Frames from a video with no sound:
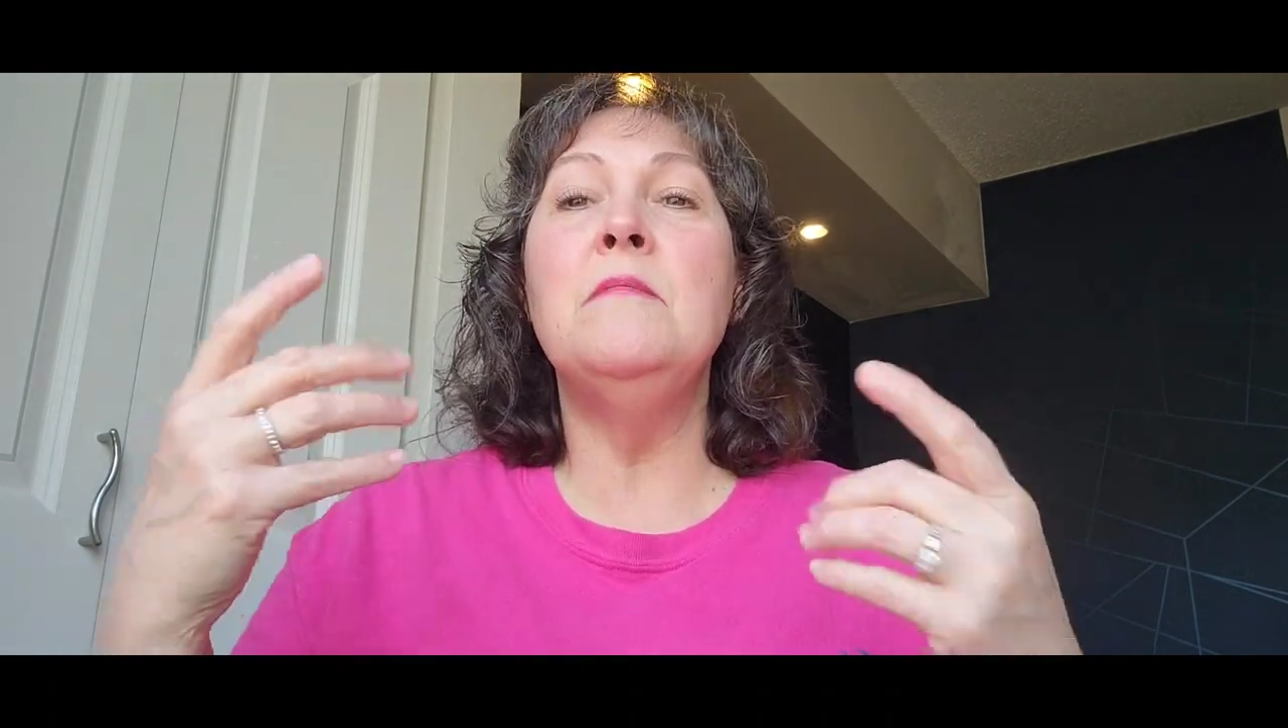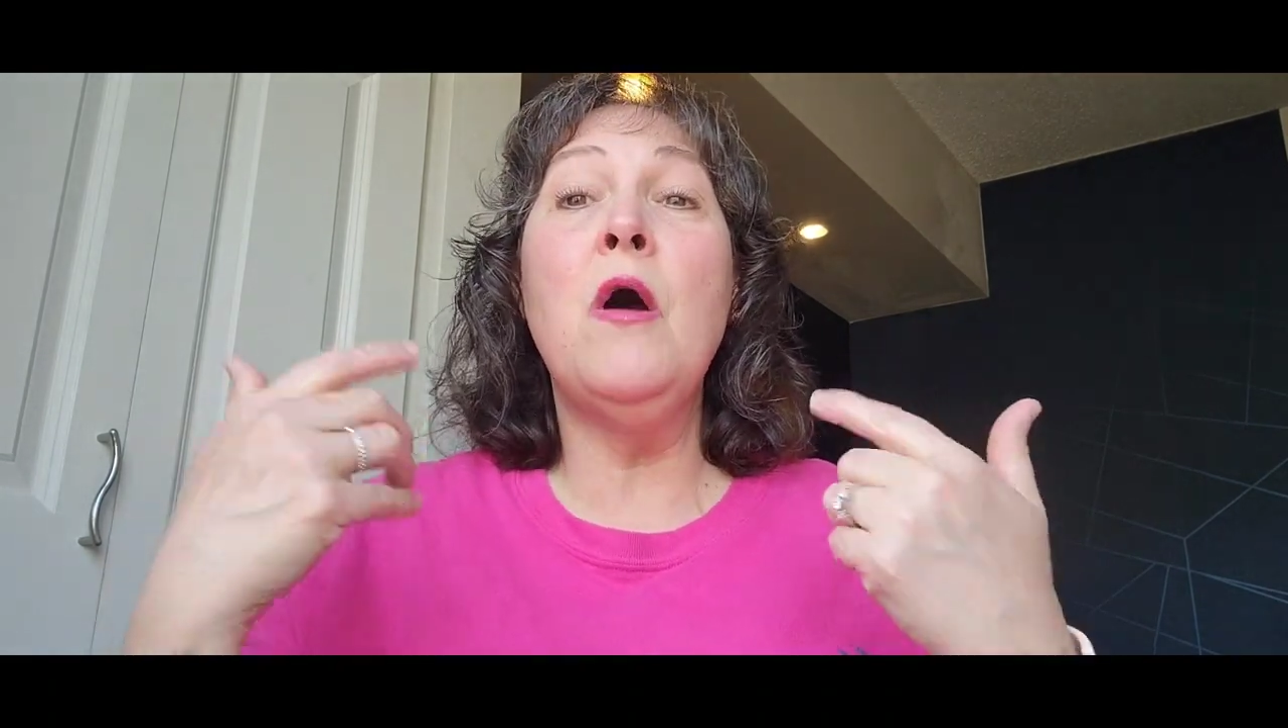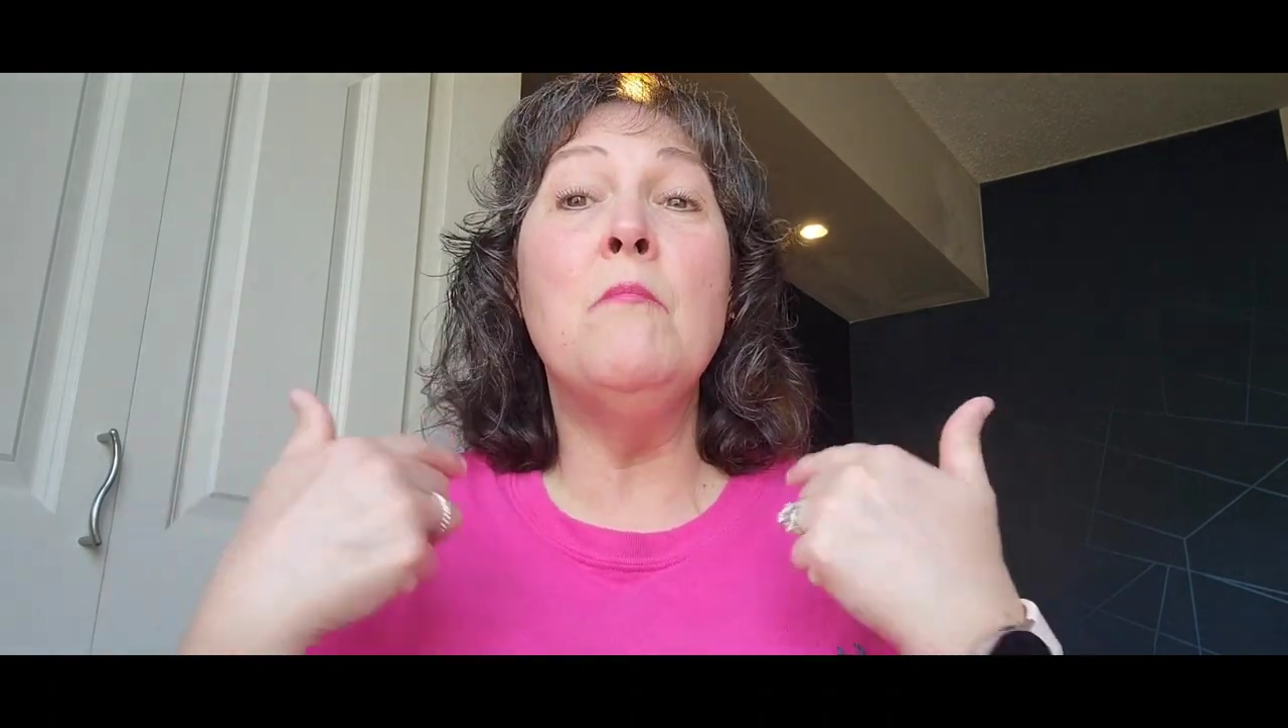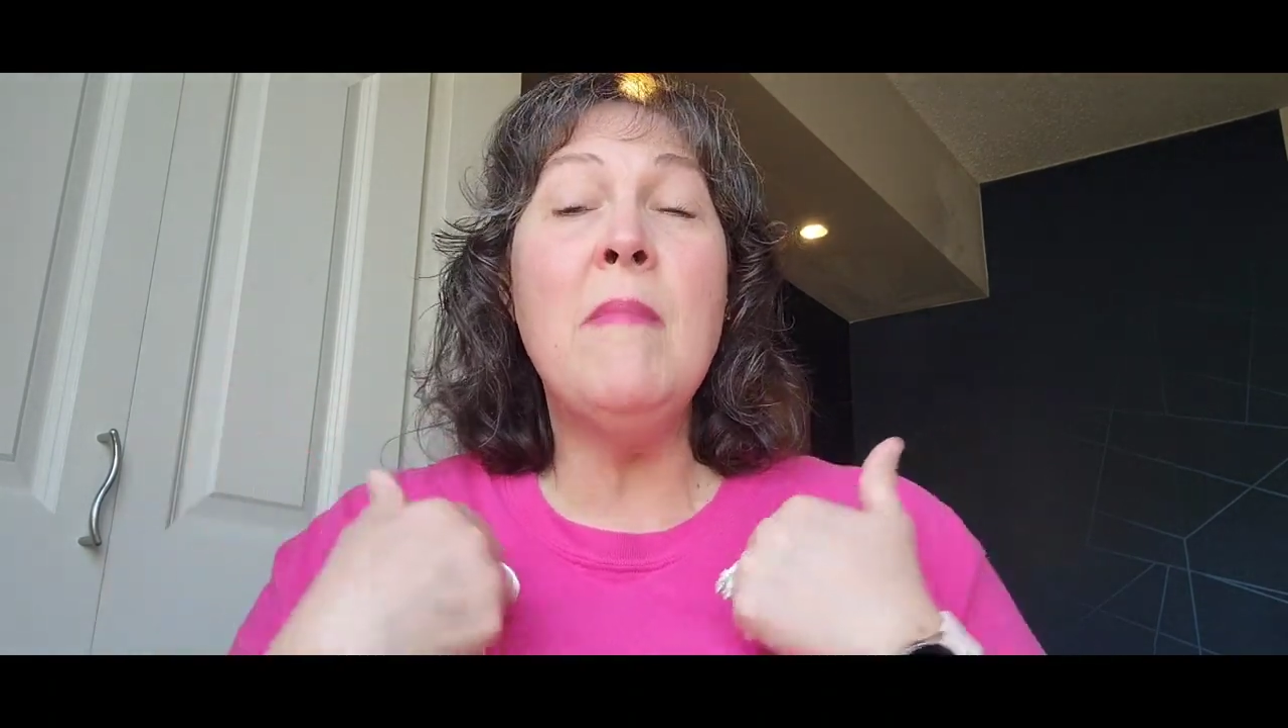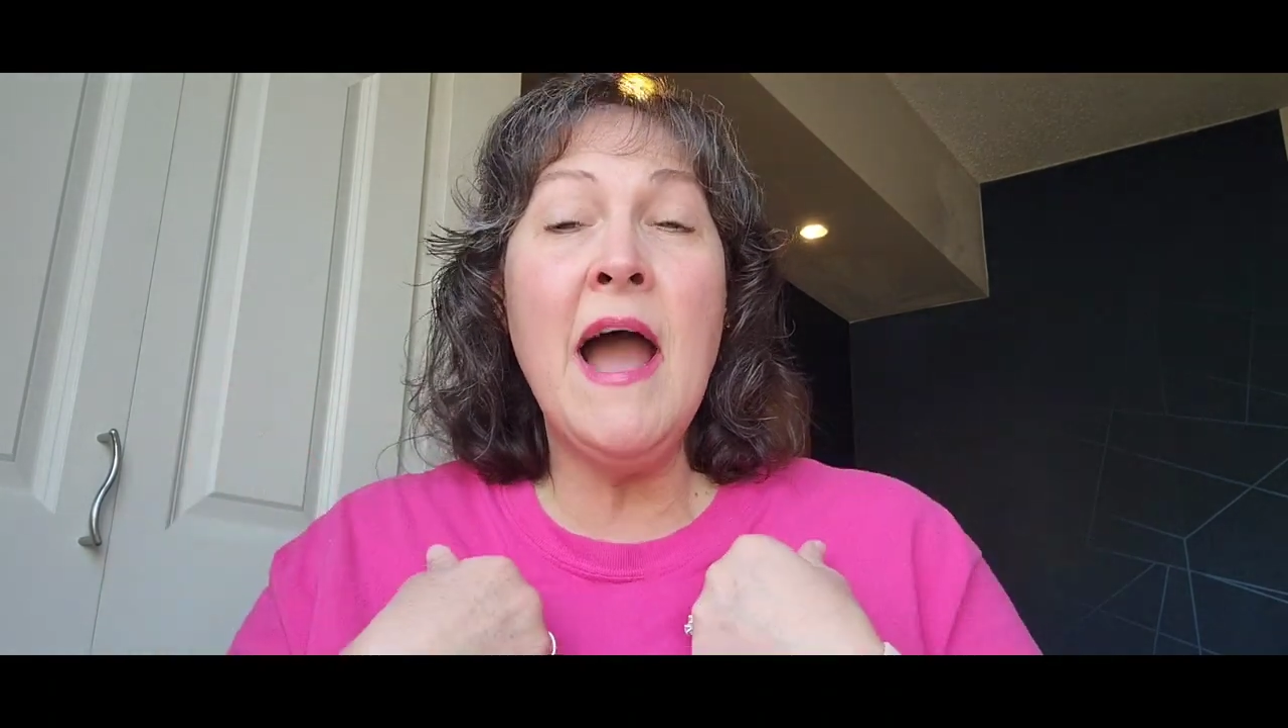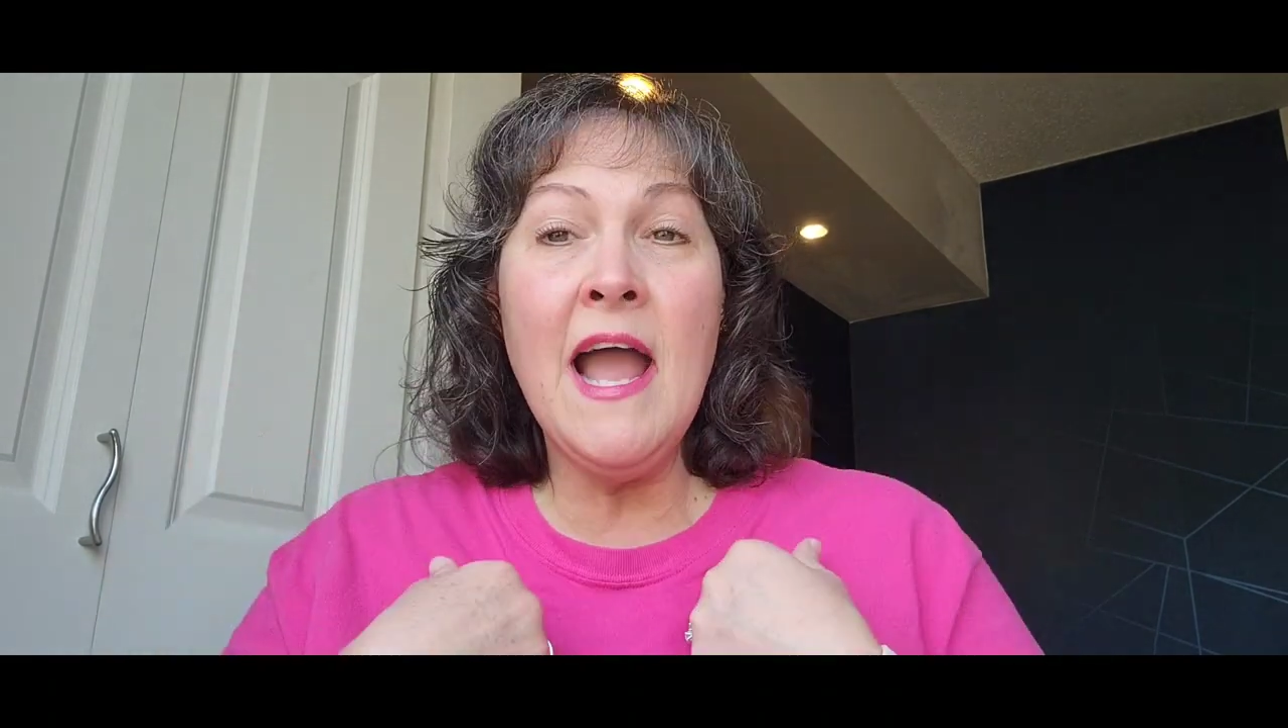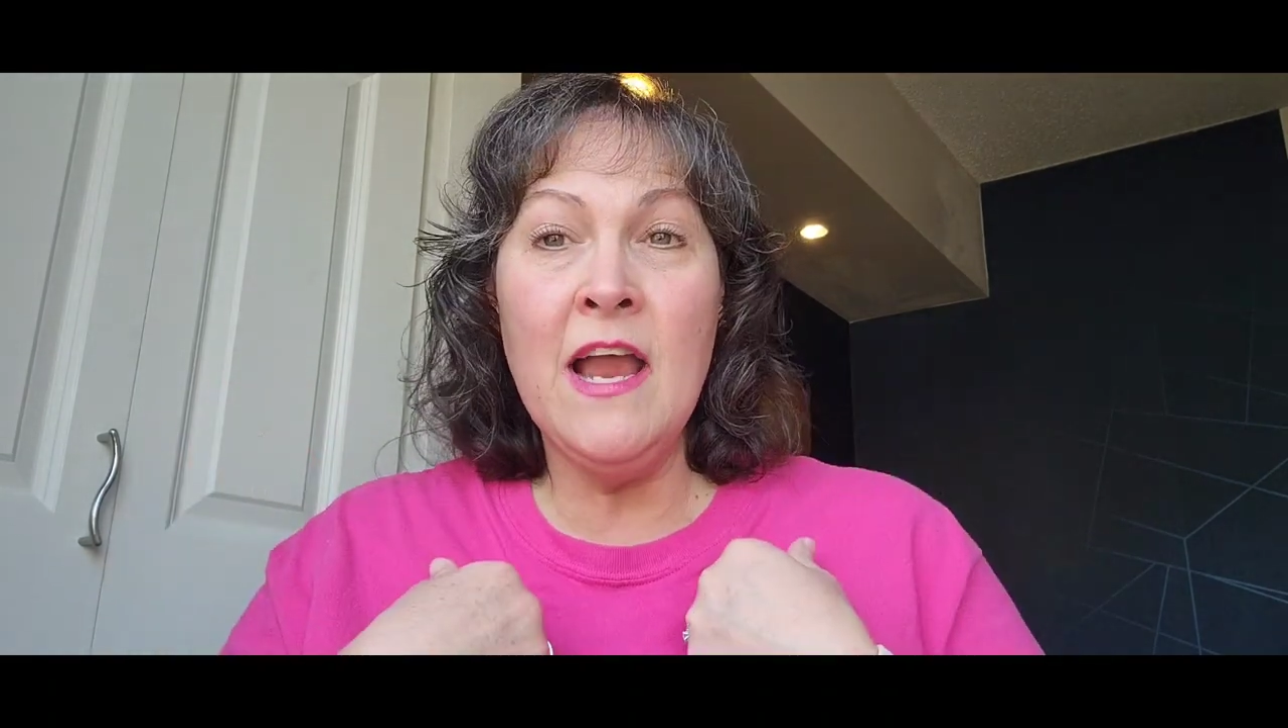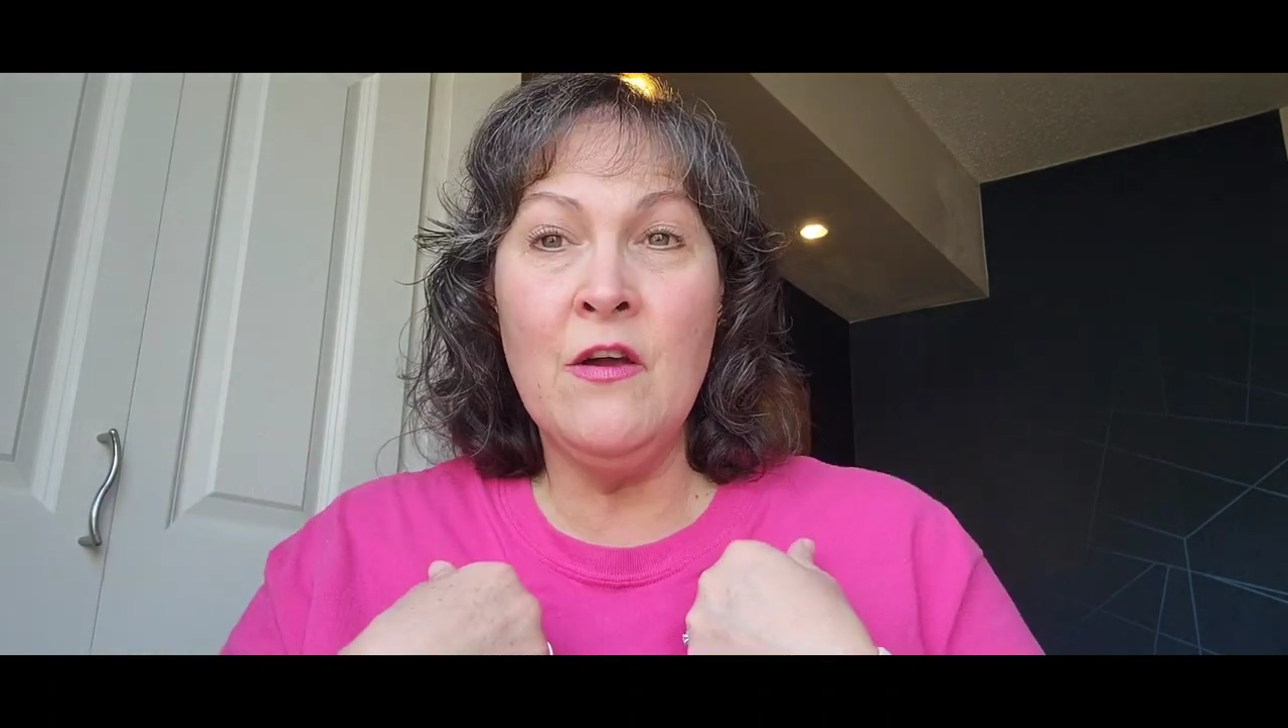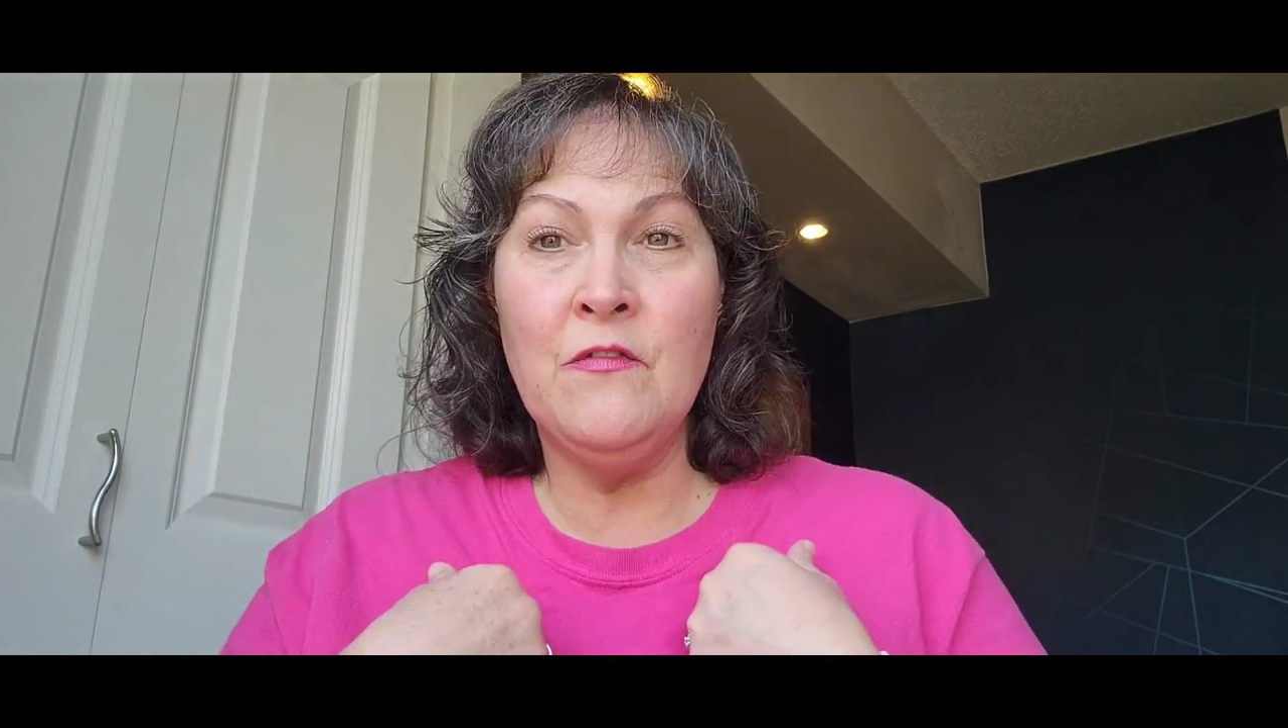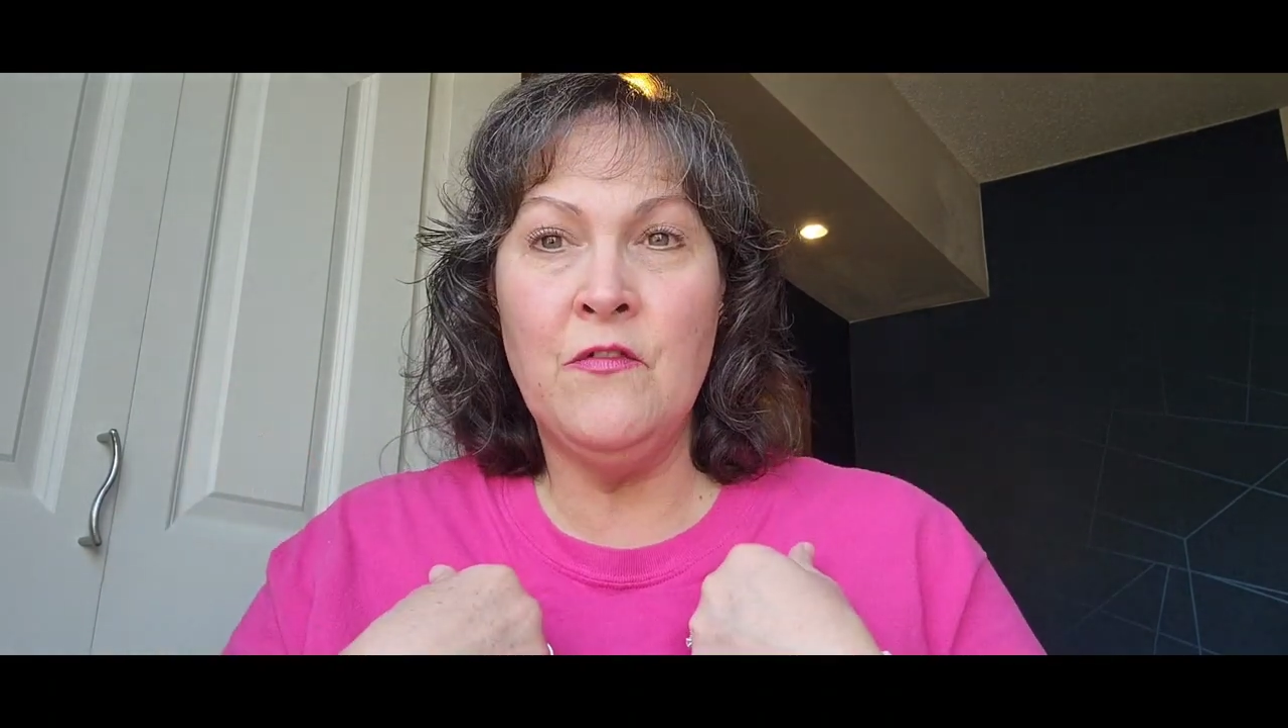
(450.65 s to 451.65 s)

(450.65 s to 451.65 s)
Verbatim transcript: on my air